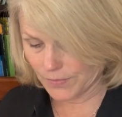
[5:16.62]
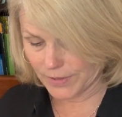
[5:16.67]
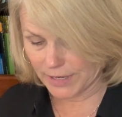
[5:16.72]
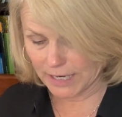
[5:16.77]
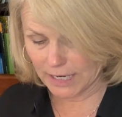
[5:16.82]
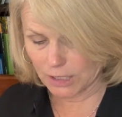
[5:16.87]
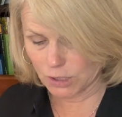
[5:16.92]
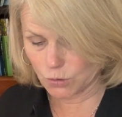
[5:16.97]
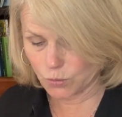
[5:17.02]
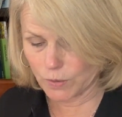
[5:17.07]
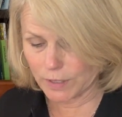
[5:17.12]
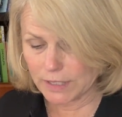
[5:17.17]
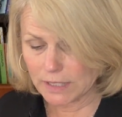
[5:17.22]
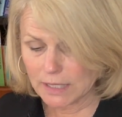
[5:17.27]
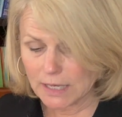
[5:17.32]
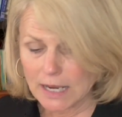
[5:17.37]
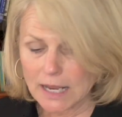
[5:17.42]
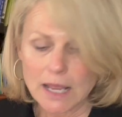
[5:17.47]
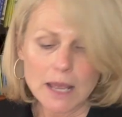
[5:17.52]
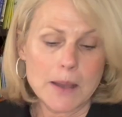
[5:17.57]
next one,
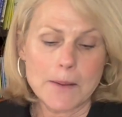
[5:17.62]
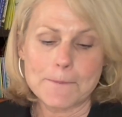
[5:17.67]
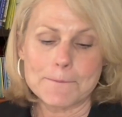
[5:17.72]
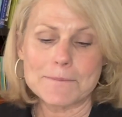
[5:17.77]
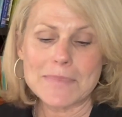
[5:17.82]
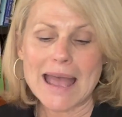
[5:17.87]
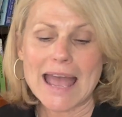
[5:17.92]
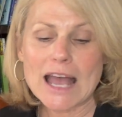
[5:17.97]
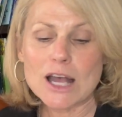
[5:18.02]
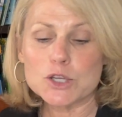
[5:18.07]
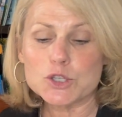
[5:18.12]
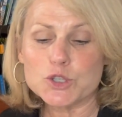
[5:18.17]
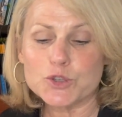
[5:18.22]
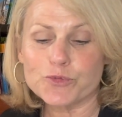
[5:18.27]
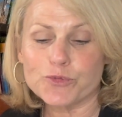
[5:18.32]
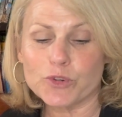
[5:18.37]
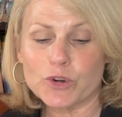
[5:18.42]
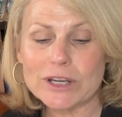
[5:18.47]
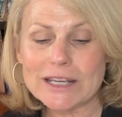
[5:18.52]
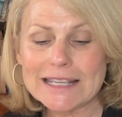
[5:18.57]
mouse
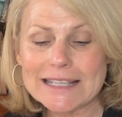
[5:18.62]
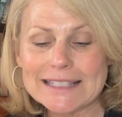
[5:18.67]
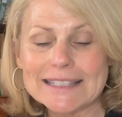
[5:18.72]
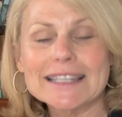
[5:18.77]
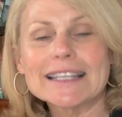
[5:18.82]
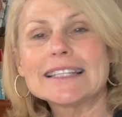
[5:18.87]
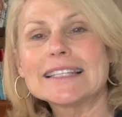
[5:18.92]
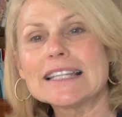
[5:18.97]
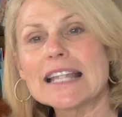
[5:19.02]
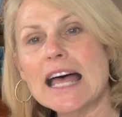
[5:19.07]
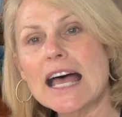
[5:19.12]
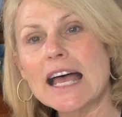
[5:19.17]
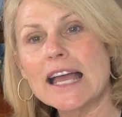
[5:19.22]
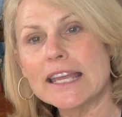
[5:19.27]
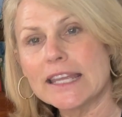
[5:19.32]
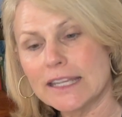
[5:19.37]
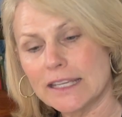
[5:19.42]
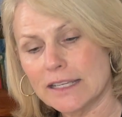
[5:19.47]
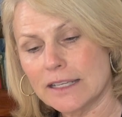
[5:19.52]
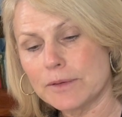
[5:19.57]
frees the
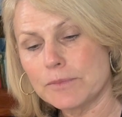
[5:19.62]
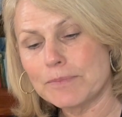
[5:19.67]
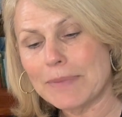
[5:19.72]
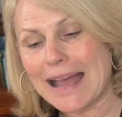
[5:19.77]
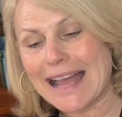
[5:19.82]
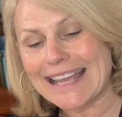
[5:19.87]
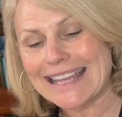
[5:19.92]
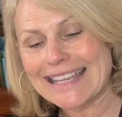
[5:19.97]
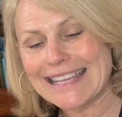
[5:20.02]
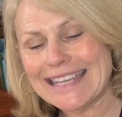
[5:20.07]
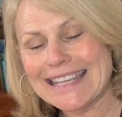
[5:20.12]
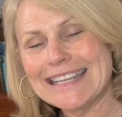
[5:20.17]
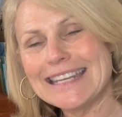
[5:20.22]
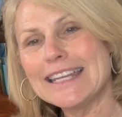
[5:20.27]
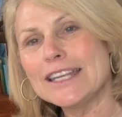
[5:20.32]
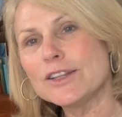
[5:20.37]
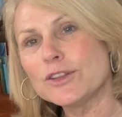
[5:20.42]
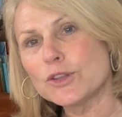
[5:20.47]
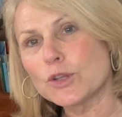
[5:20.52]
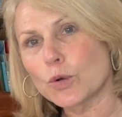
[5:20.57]
lion by
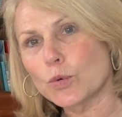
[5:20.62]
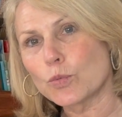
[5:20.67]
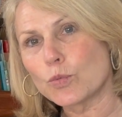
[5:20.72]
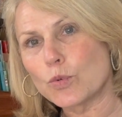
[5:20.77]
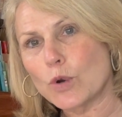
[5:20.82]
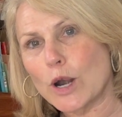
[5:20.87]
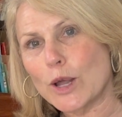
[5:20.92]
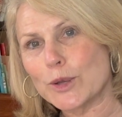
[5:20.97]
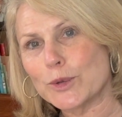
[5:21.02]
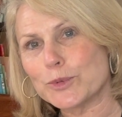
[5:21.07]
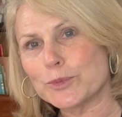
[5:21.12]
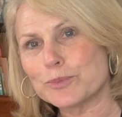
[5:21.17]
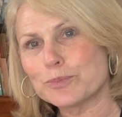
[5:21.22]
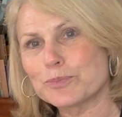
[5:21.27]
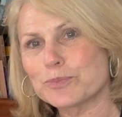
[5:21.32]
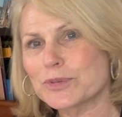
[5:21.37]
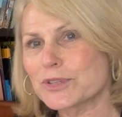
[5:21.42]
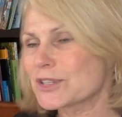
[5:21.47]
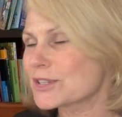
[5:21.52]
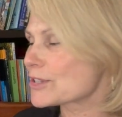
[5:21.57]
eating the
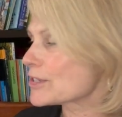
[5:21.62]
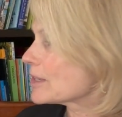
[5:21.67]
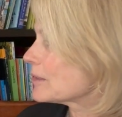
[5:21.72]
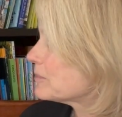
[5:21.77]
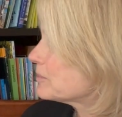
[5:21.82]
ropes.